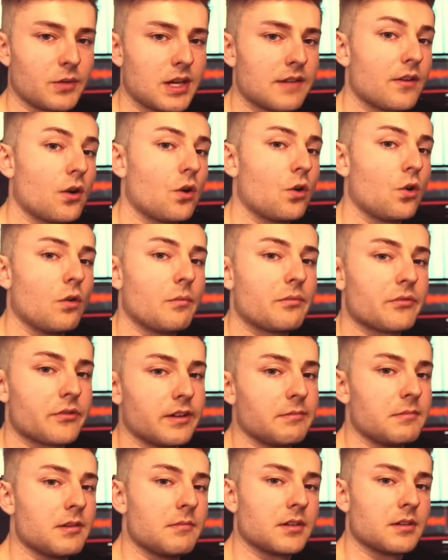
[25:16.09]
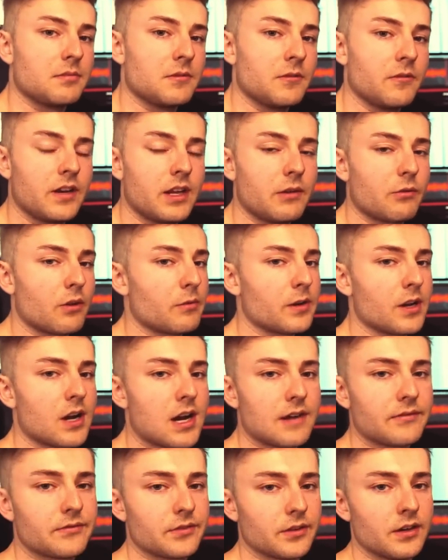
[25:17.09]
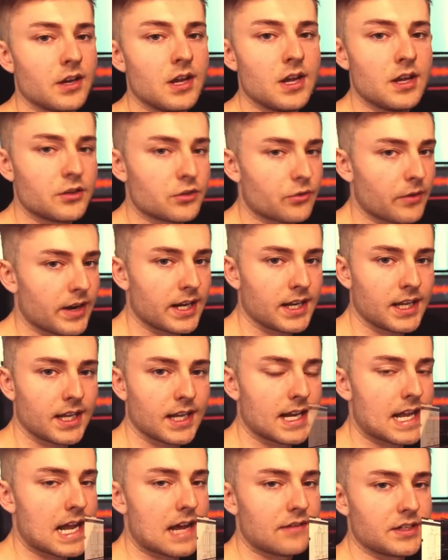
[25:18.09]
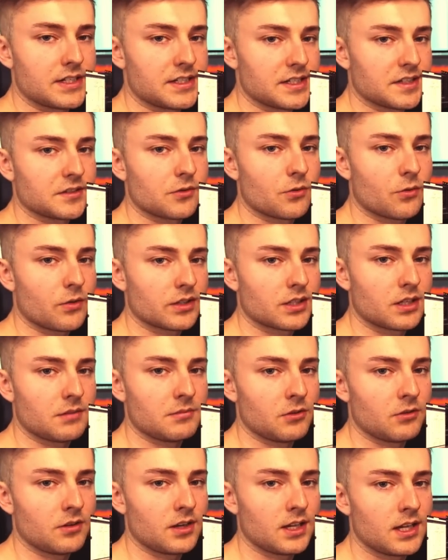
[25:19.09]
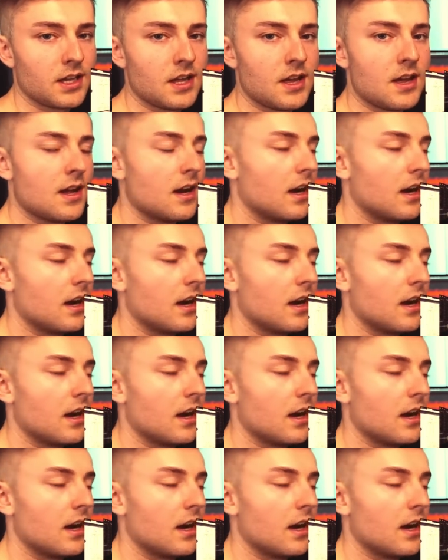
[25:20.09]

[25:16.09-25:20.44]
We have a whole premium community where we offer training and have a Discord community.